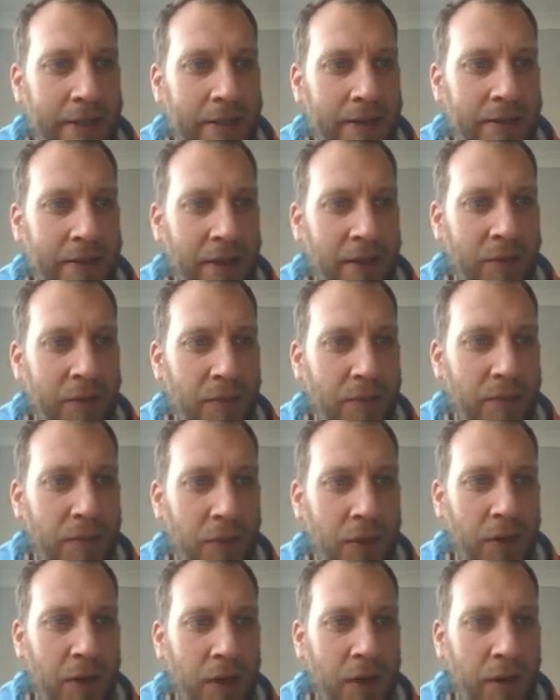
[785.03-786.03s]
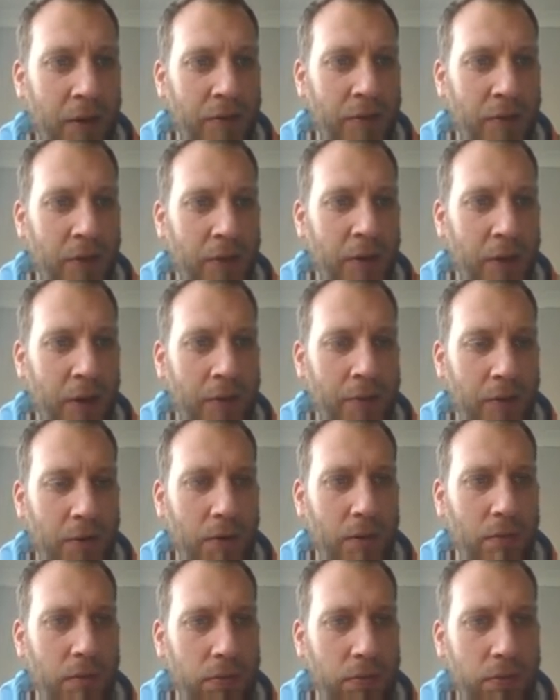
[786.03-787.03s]
There's 1 clone, 2 clones.
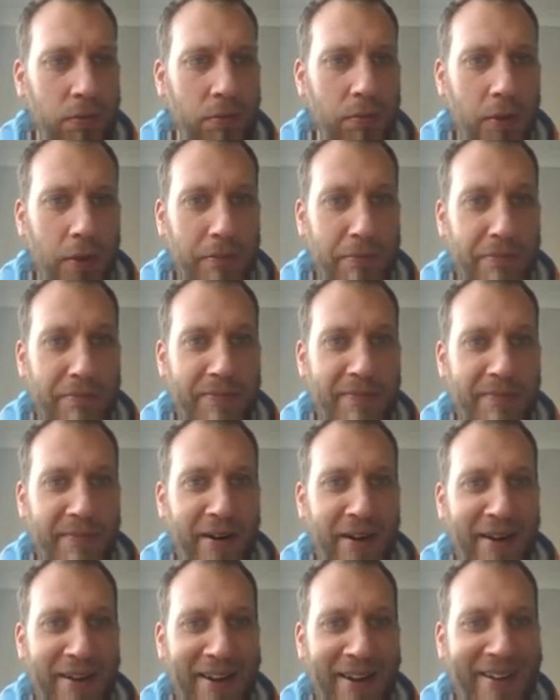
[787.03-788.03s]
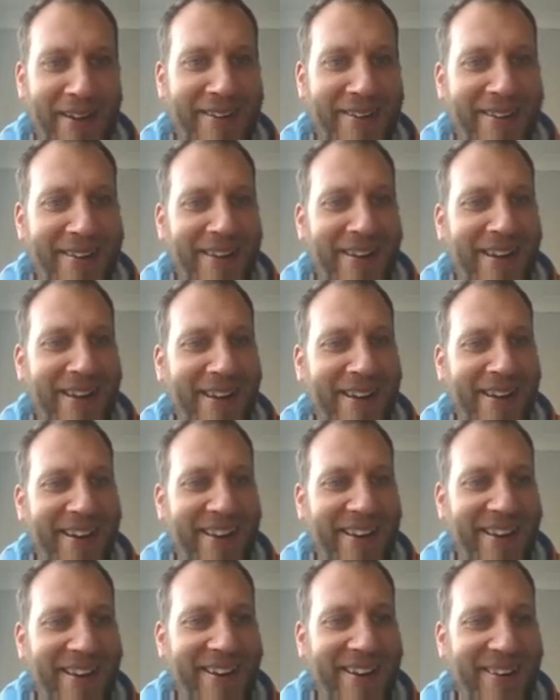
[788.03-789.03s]
Oh, right, okay.
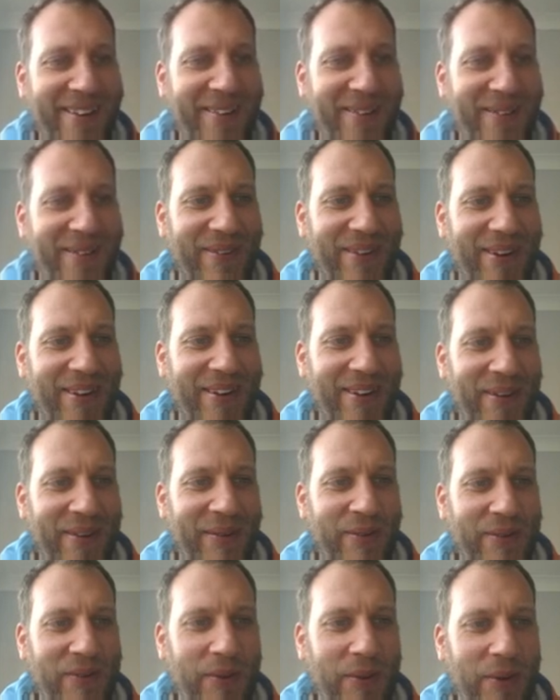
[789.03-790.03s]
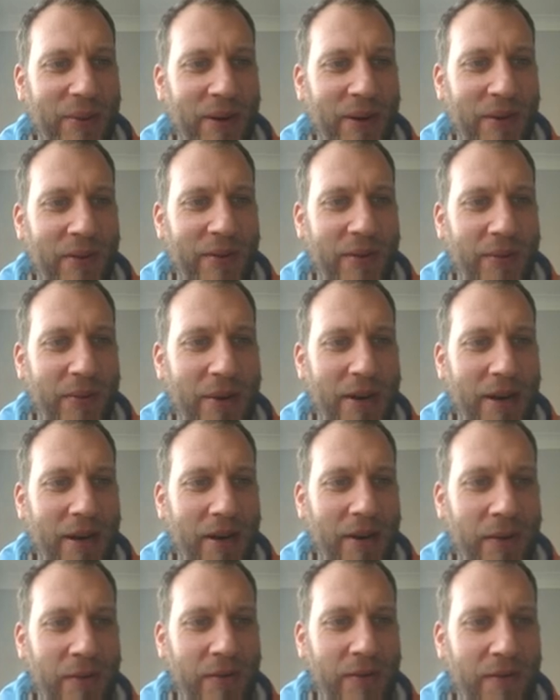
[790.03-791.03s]
1 clone, 2 clones, 3
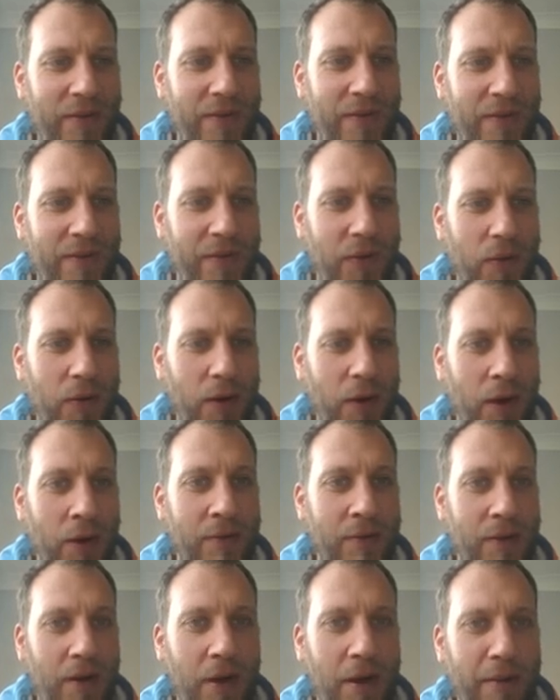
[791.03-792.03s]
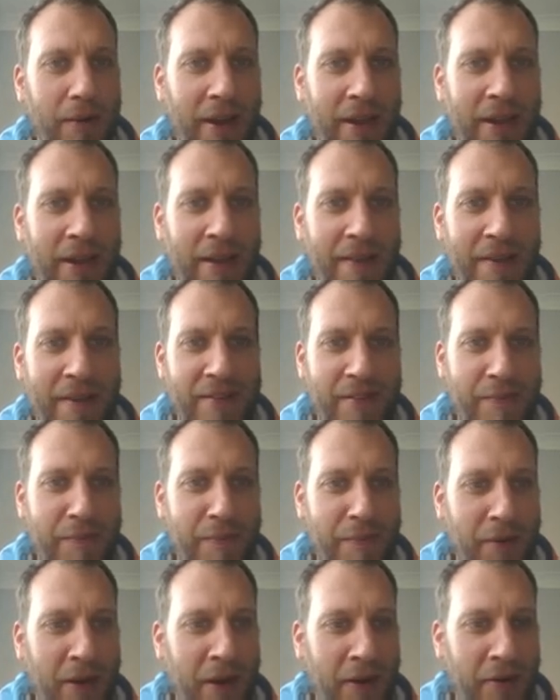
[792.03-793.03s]
clones, 4 clones. Okay, yeah, this is
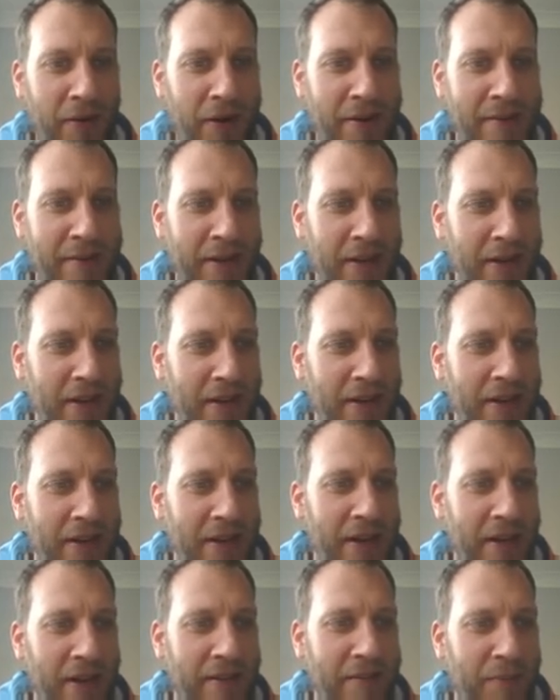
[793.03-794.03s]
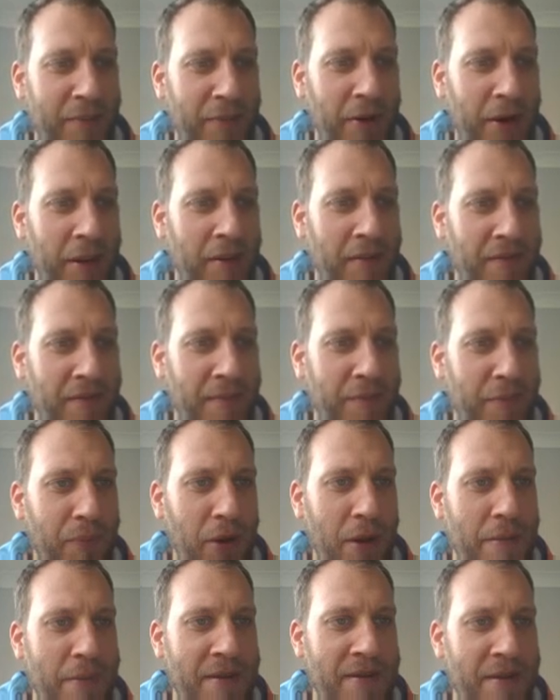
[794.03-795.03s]
kind of crazy. It gets pretty
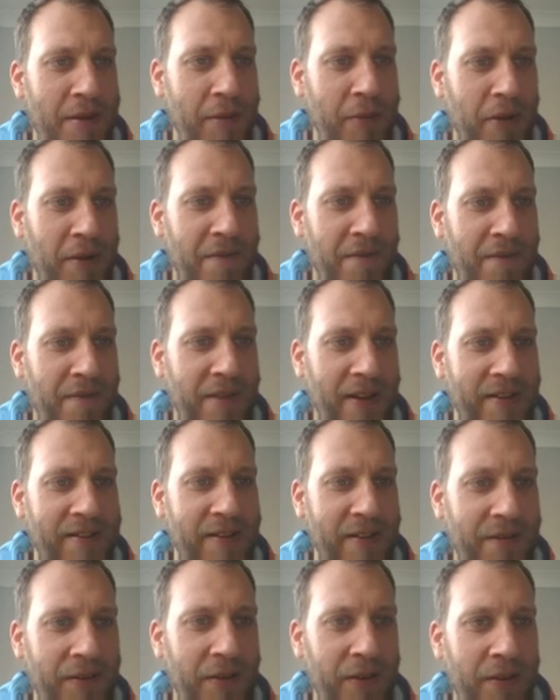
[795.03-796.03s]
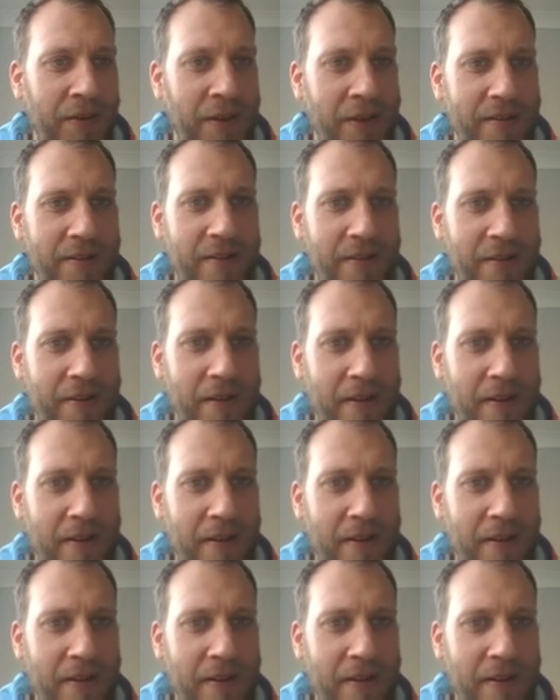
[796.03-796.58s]
busy, pretty fast if you do this.